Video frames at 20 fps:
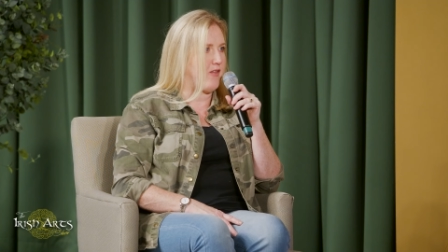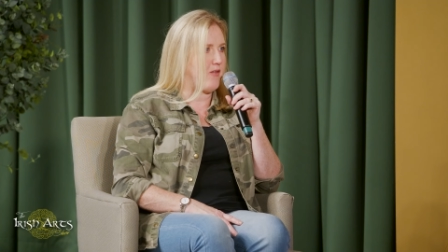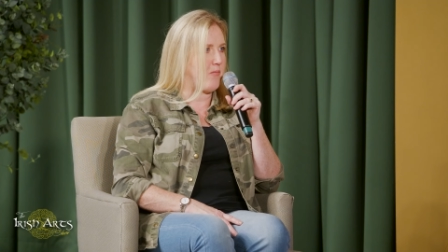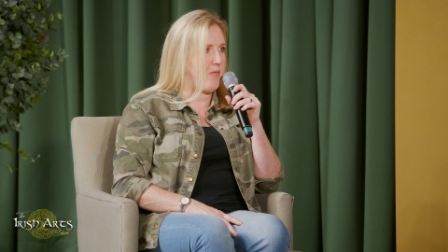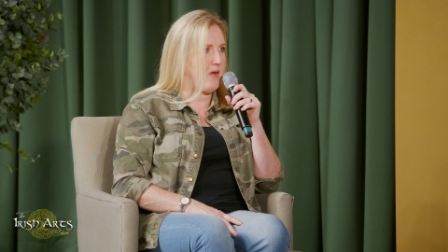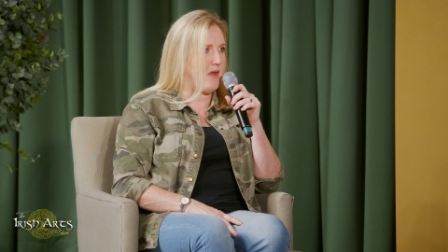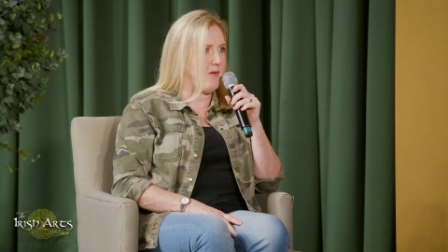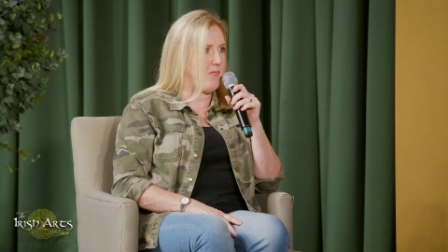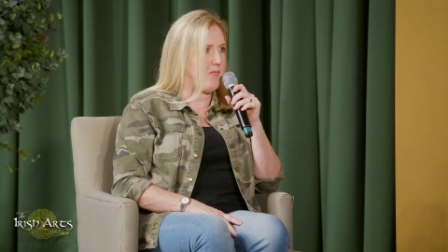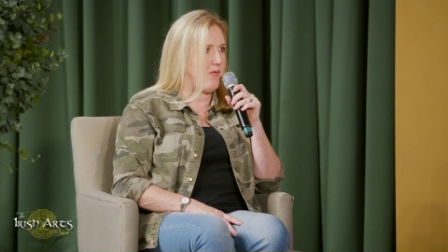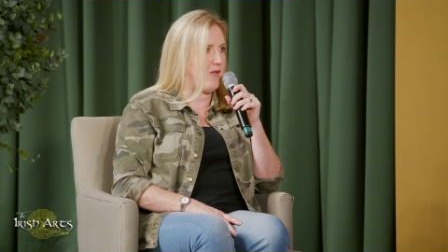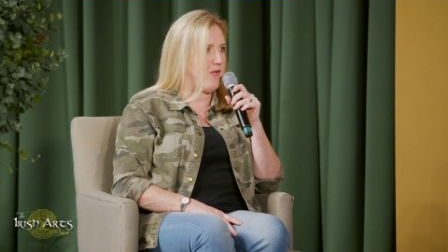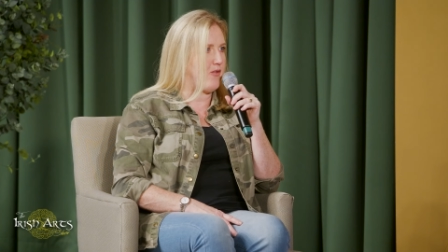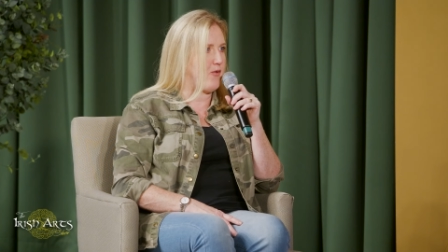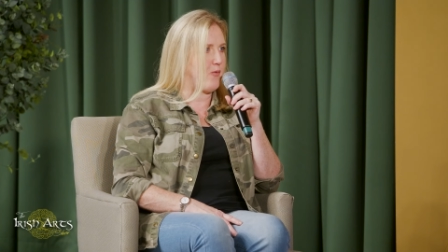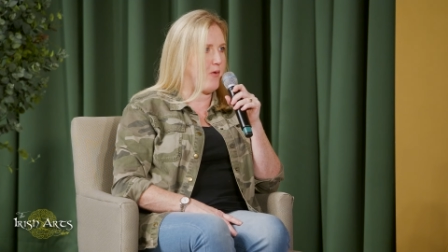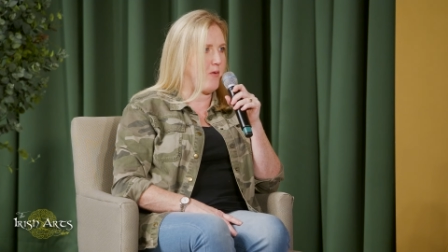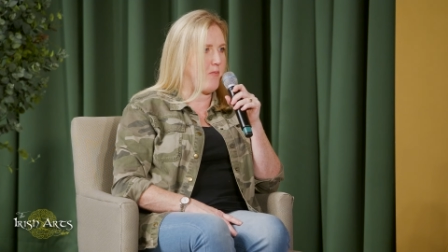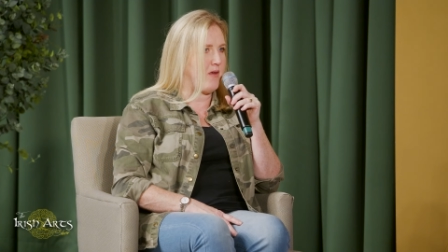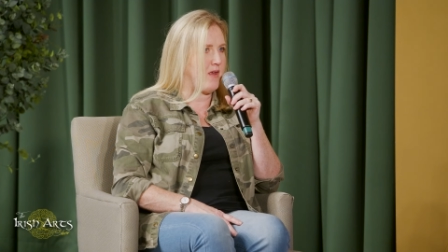The people,
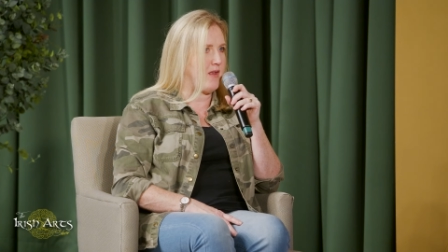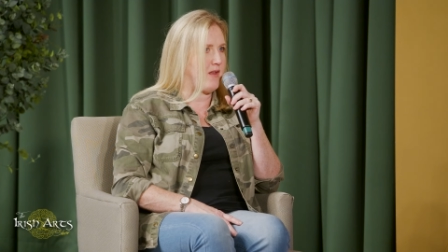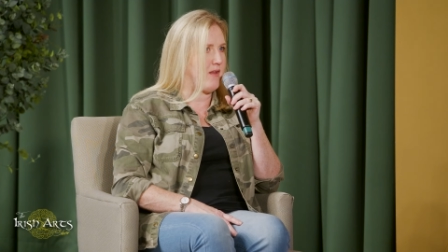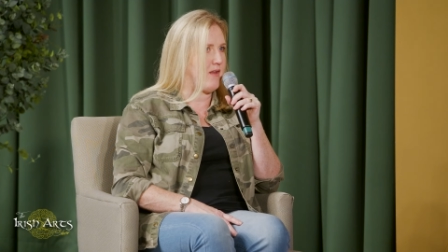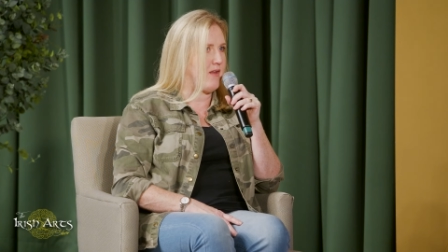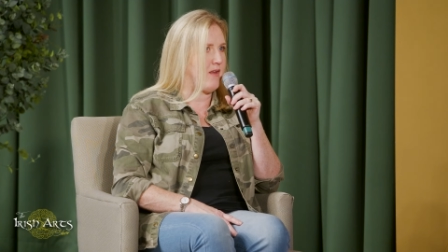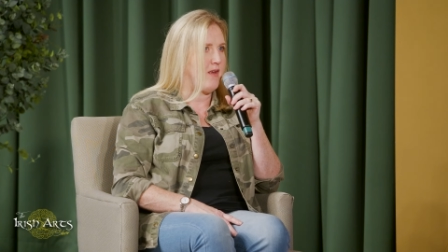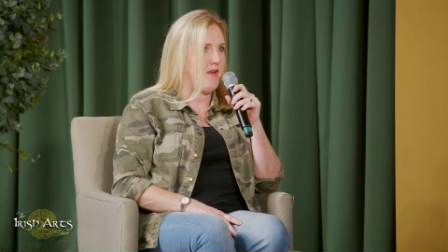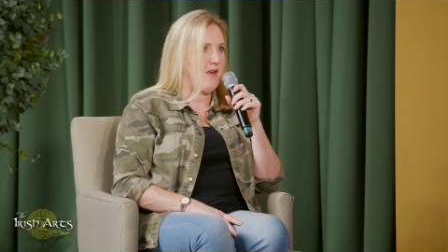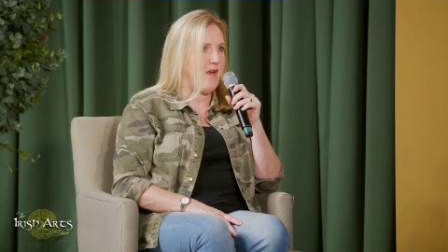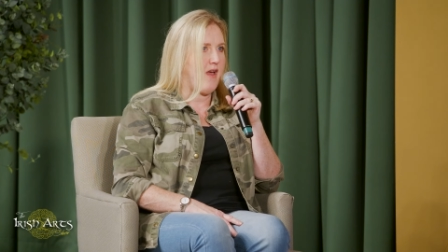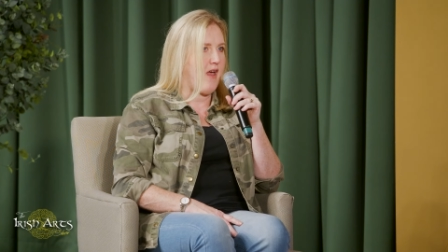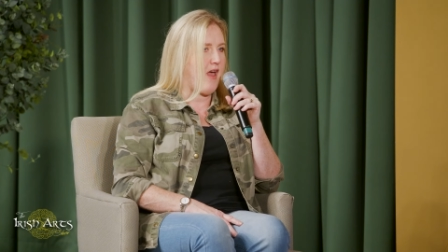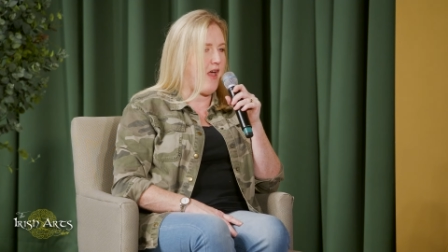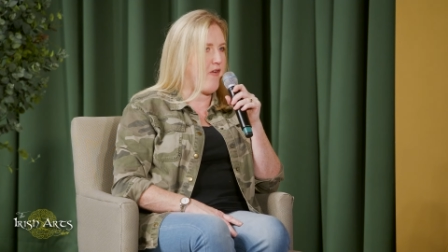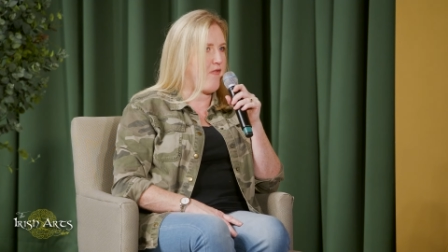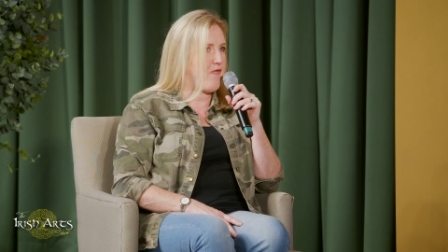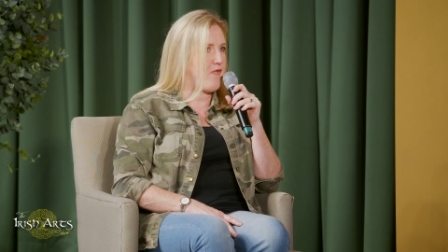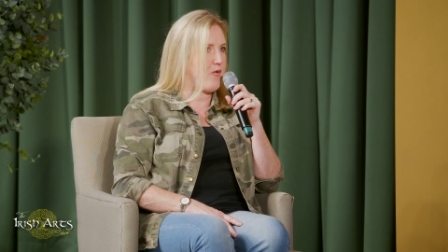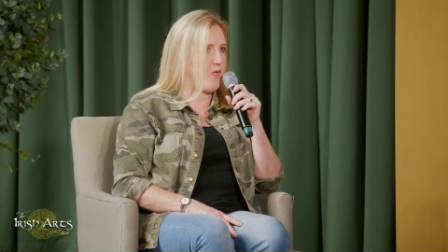the women,
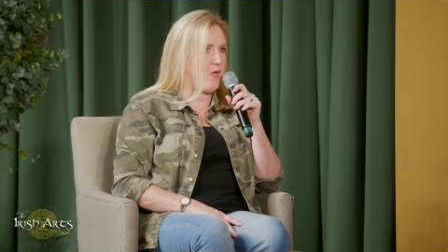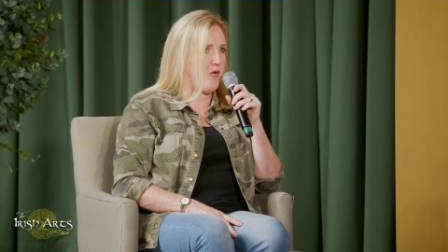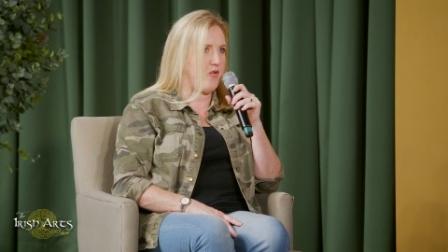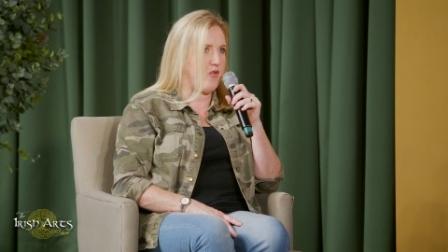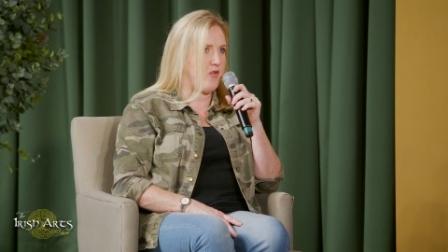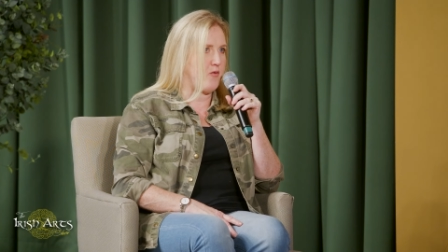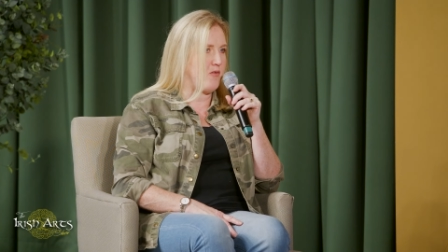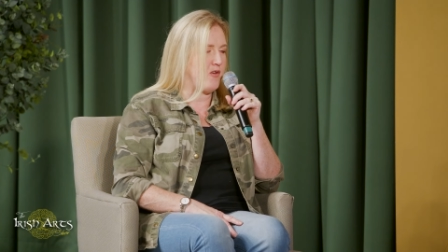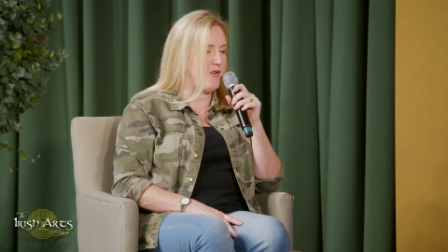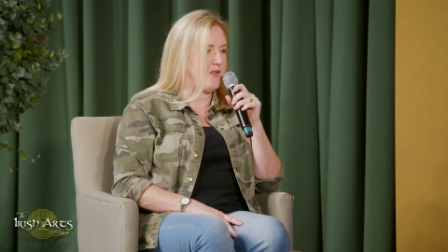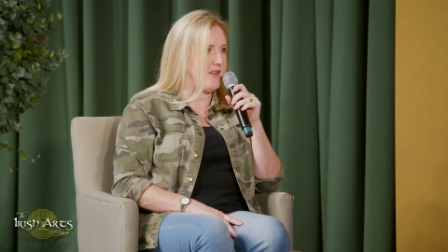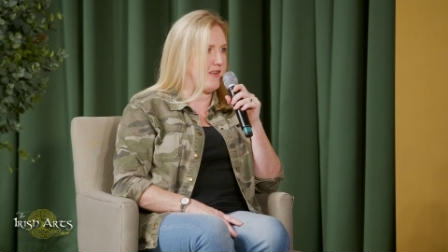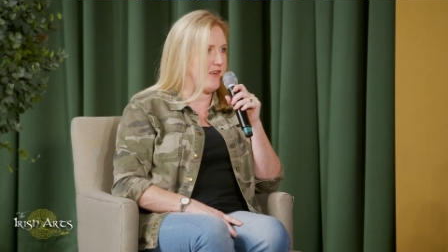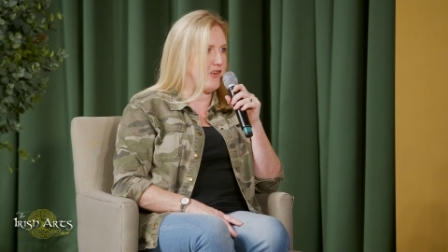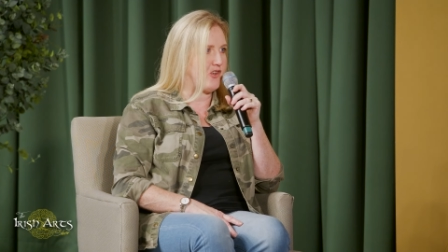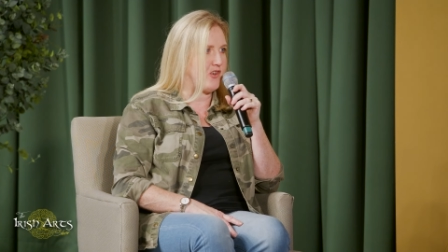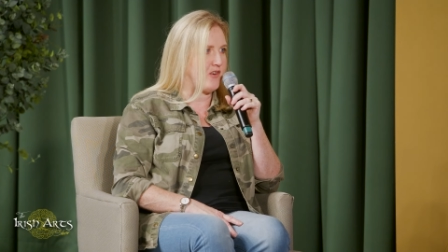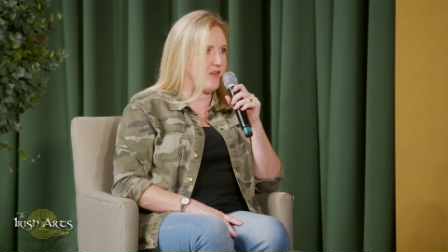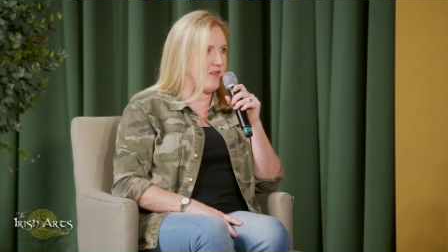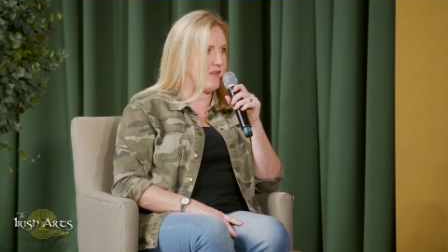everyone, the
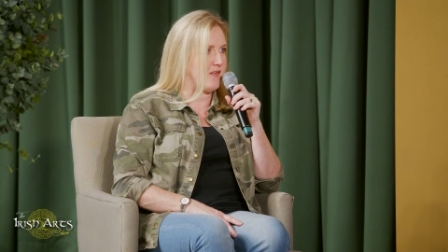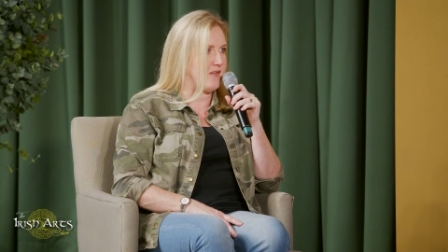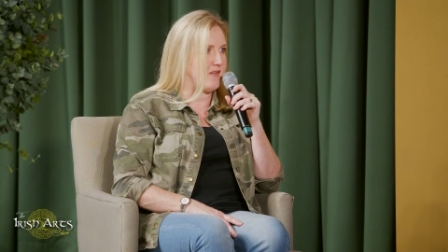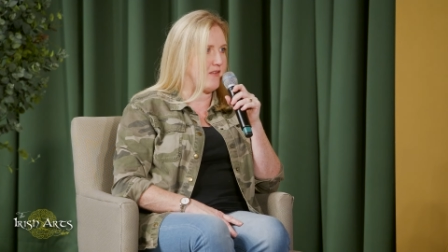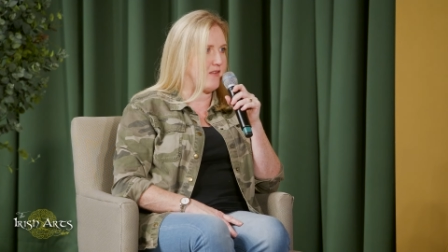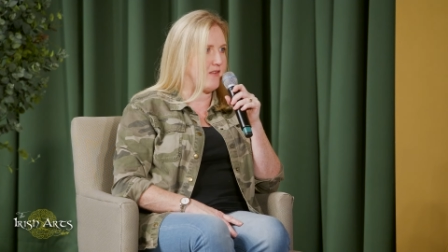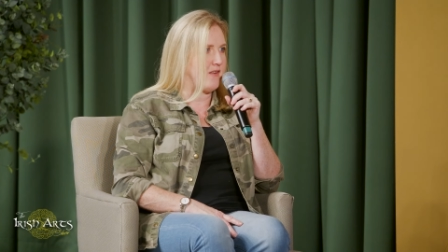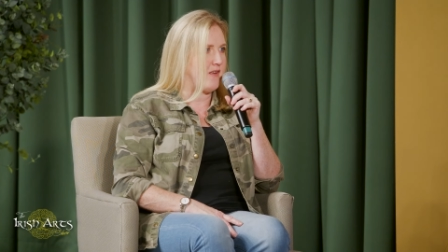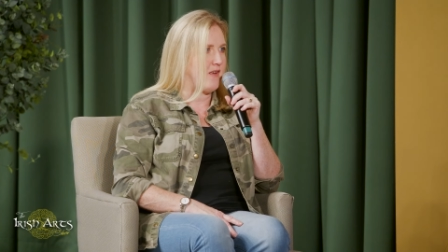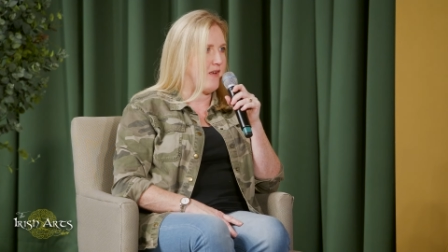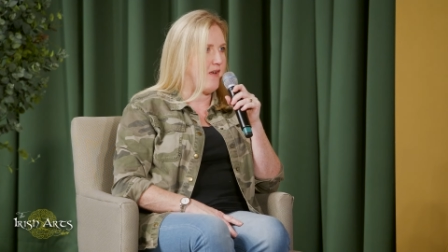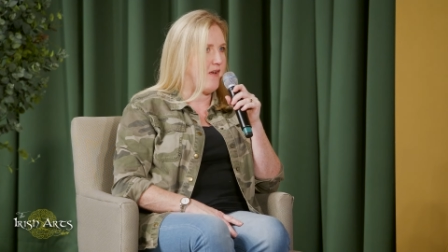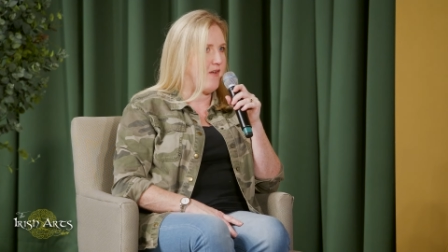musicians,